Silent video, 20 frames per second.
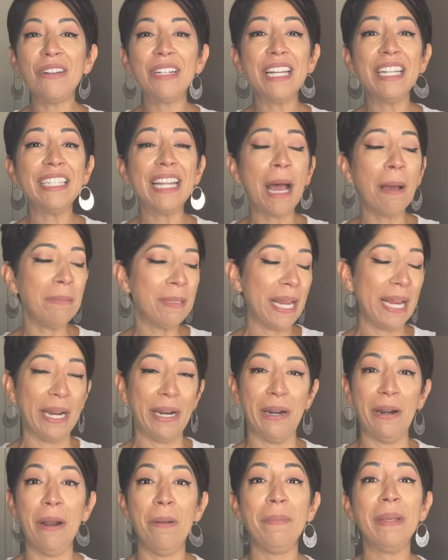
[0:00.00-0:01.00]
Adapt
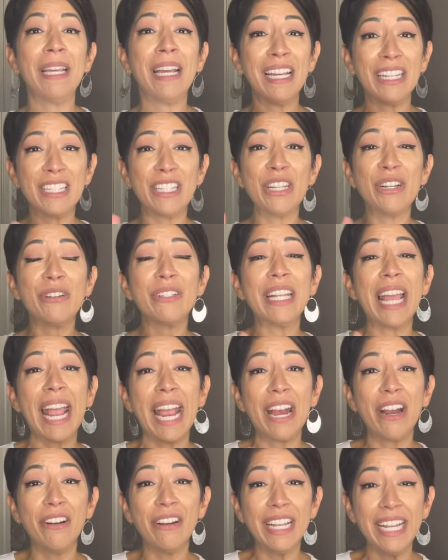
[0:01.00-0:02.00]
Air? Because there's
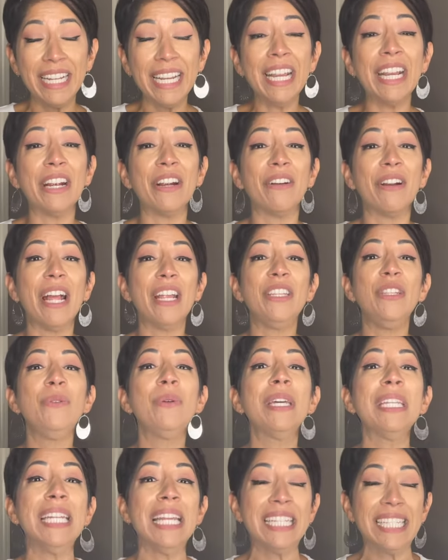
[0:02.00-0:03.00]
air in here and you
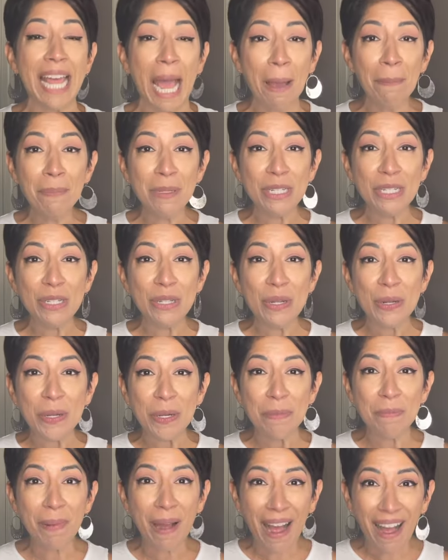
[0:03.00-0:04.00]
can adapt it to
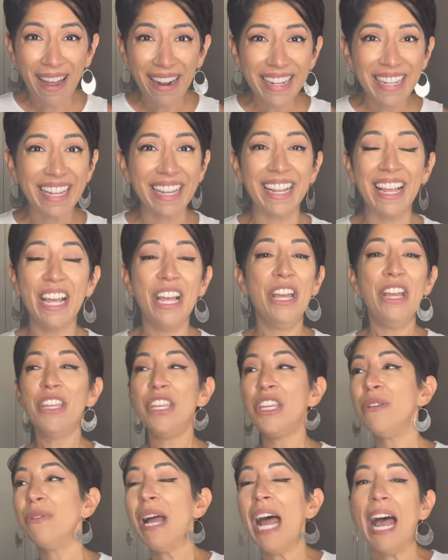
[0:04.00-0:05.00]
your body.
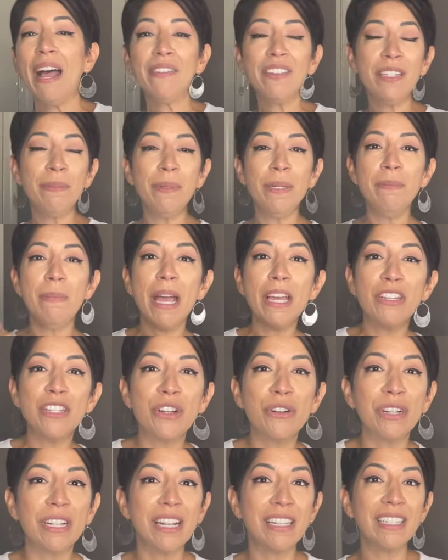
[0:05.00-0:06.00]
You don't have to be
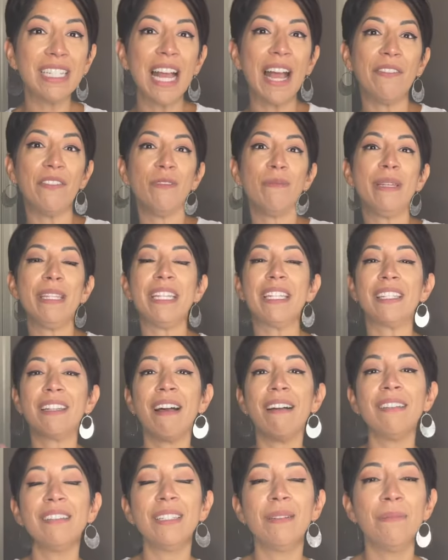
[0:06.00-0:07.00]
measured. It doesn't have to be this
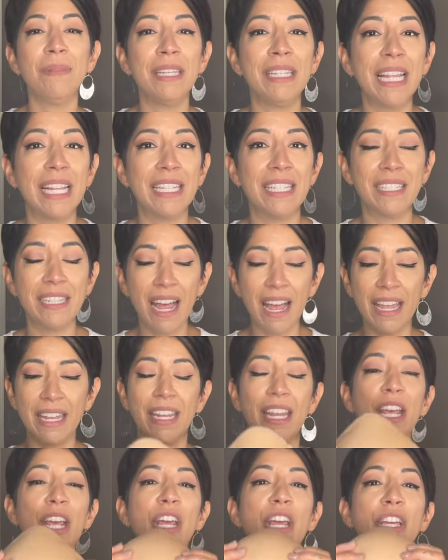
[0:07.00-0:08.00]
custom thing that's
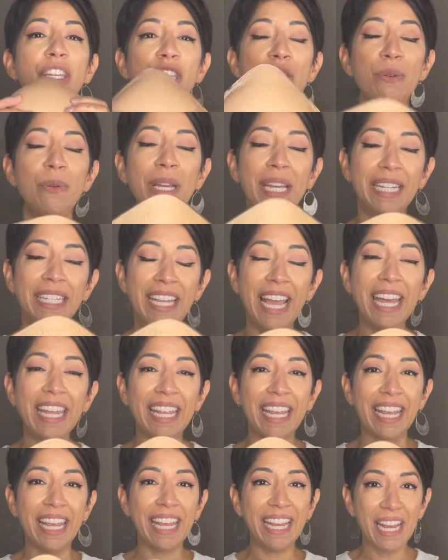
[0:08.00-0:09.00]
done. You can get
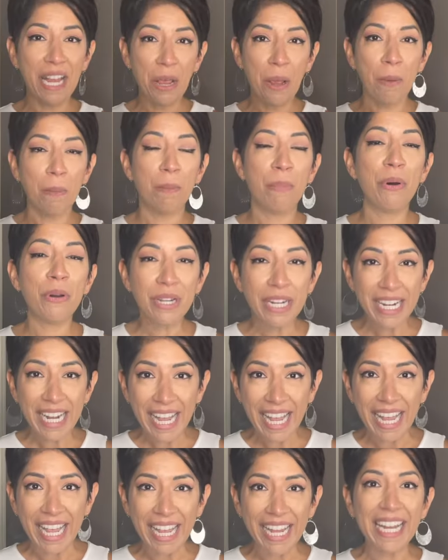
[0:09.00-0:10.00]
it, put it
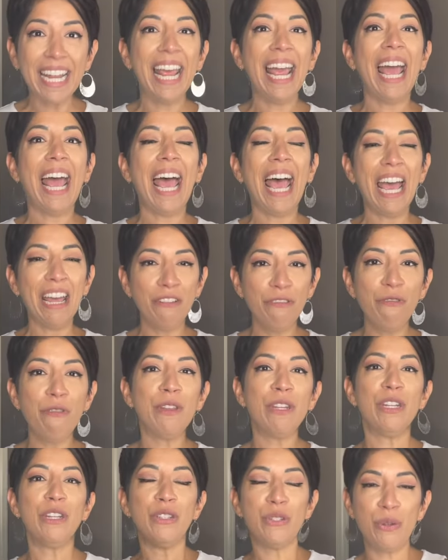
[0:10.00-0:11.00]
in, and
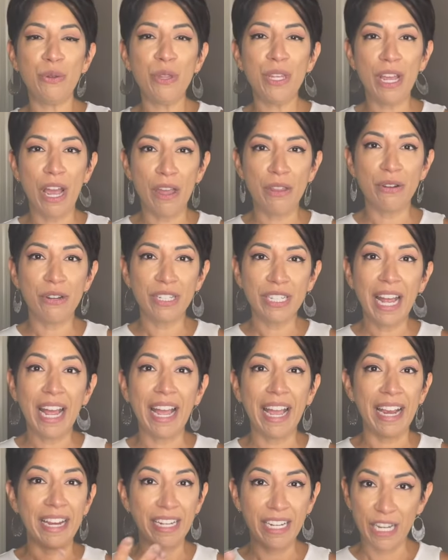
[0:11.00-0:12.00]
fit it to the other
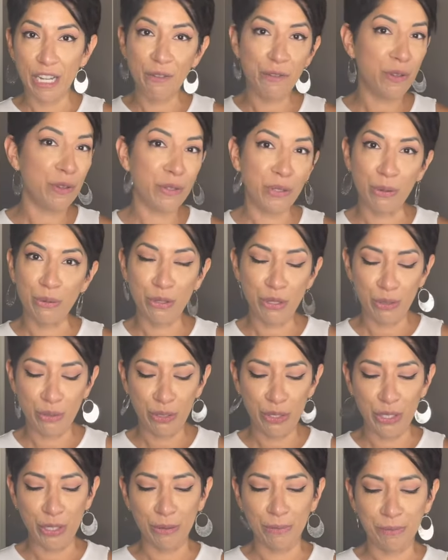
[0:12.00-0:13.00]
side if you so
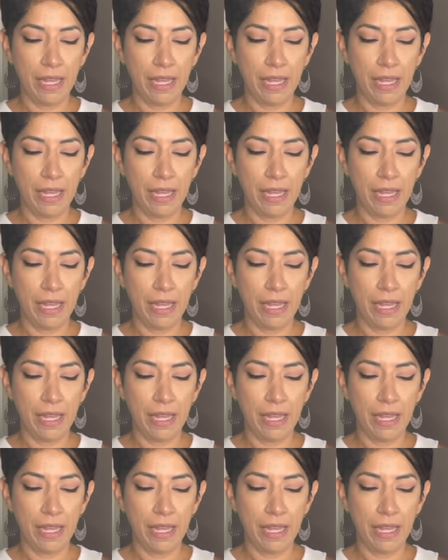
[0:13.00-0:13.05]
choose to.